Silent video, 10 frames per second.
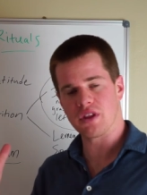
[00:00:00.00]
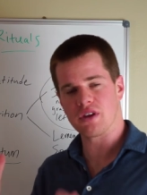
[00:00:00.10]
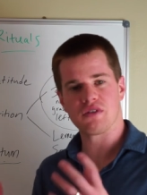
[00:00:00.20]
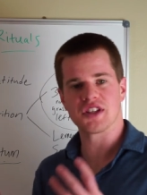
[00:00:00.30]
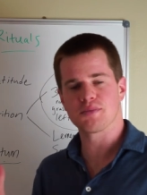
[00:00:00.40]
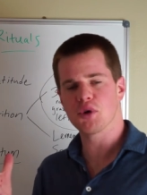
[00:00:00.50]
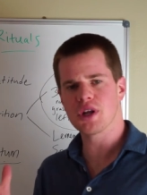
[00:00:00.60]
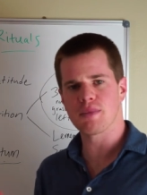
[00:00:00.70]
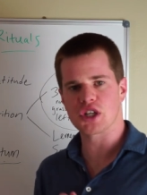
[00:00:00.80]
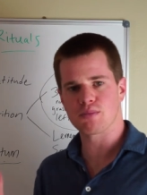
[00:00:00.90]
in there that's
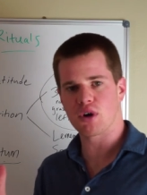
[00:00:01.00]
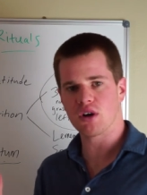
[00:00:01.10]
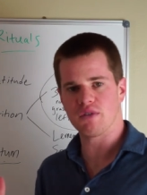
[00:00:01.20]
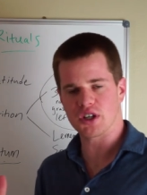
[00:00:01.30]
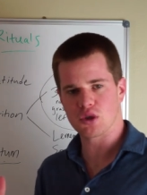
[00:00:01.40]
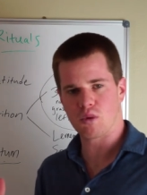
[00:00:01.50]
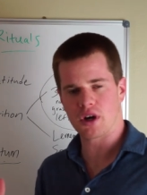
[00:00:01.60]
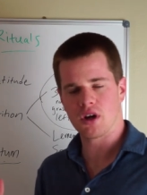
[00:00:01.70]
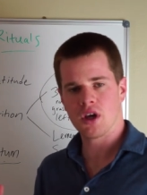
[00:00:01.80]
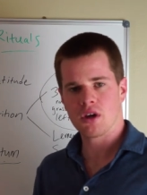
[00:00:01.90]
pretty much perfect, to
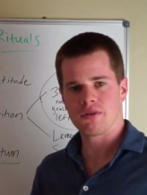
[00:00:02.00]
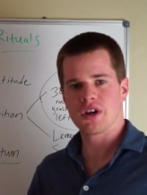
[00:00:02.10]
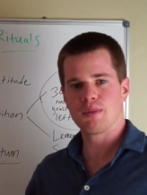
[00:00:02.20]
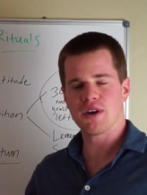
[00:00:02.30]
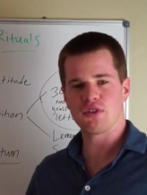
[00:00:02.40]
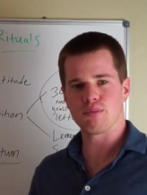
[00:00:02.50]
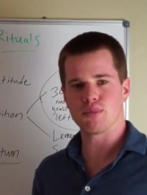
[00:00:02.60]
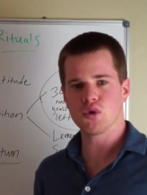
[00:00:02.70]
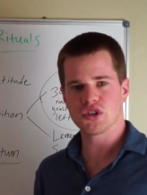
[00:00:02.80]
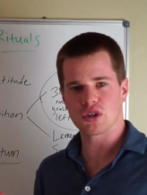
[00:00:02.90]
where you're going to be able
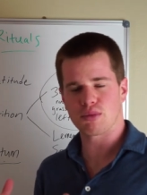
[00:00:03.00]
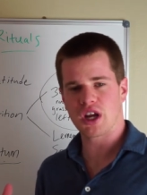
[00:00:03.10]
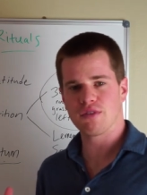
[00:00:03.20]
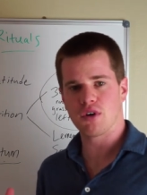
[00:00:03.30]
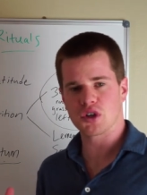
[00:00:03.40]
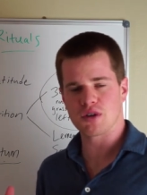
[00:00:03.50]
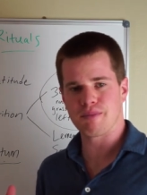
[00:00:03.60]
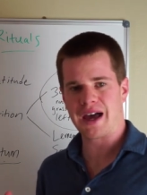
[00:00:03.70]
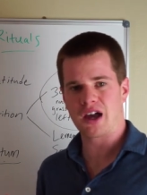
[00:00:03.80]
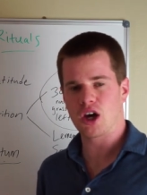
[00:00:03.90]
to boost your brain function
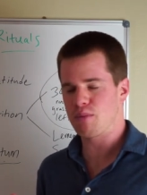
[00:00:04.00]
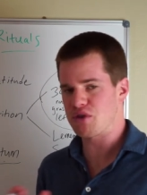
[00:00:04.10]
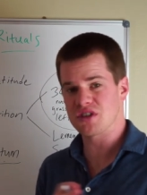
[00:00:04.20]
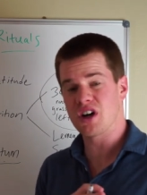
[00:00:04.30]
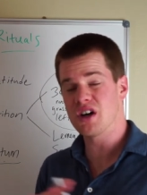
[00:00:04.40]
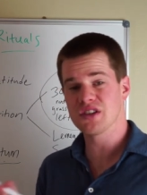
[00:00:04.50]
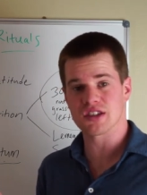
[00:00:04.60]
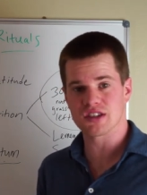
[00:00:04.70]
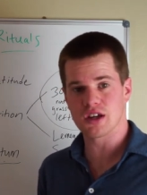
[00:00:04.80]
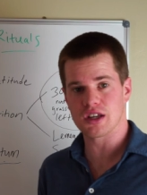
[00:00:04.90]
back up. There's tons
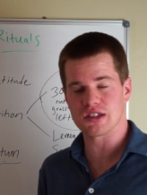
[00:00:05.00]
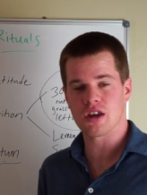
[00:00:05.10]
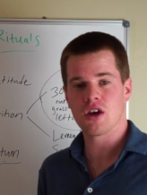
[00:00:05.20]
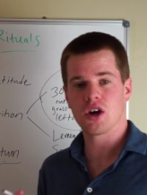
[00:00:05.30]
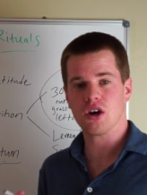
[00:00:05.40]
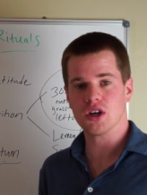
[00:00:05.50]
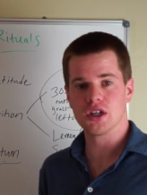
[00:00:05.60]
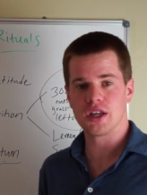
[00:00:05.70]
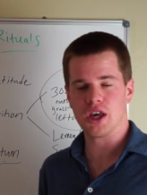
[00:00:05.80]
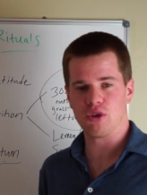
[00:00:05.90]
of studies
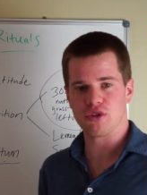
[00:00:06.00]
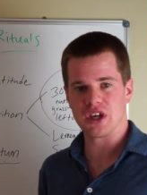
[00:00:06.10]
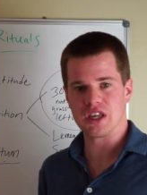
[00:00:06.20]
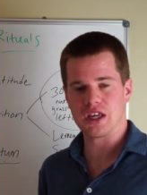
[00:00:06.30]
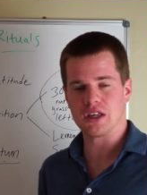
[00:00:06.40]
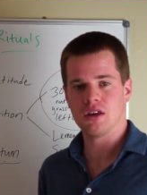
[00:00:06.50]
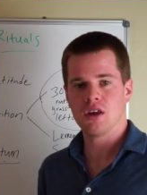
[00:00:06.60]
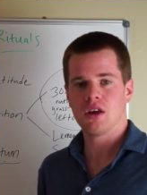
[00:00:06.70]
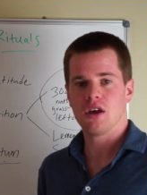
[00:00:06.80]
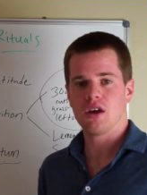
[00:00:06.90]
on L-theanine,
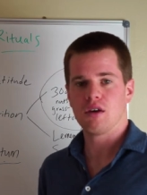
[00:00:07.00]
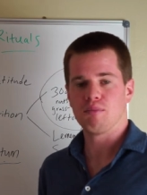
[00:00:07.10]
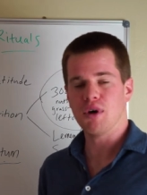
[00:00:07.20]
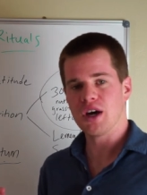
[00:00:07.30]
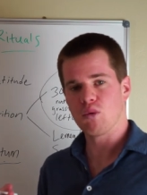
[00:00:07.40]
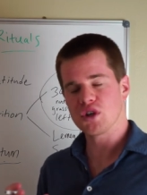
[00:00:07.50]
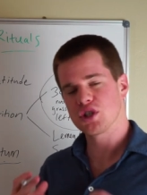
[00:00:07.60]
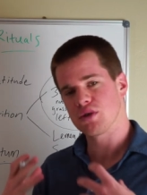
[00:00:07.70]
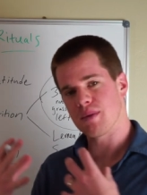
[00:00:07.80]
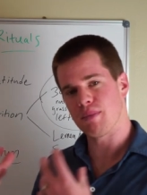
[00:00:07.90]
but
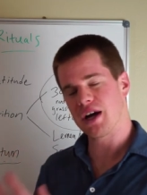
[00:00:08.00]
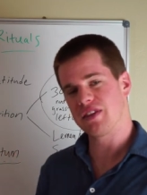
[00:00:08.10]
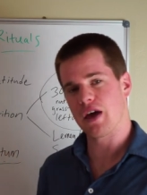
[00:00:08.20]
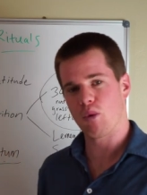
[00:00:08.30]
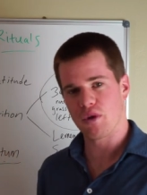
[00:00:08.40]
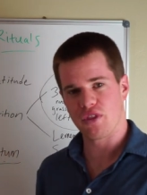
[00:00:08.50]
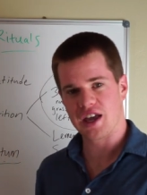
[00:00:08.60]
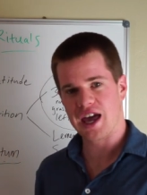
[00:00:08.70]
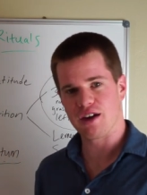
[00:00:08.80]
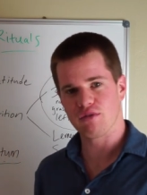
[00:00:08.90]
once you combine that with the
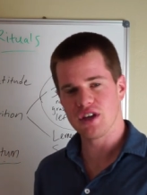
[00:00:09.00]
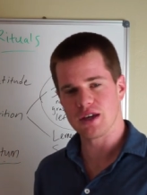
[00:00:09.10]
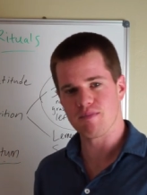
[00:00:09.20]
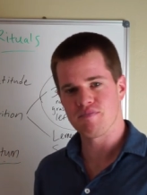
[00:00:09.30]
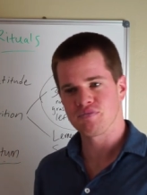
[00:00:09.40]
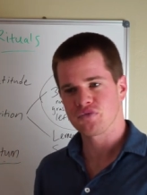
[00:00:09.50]
caffeine,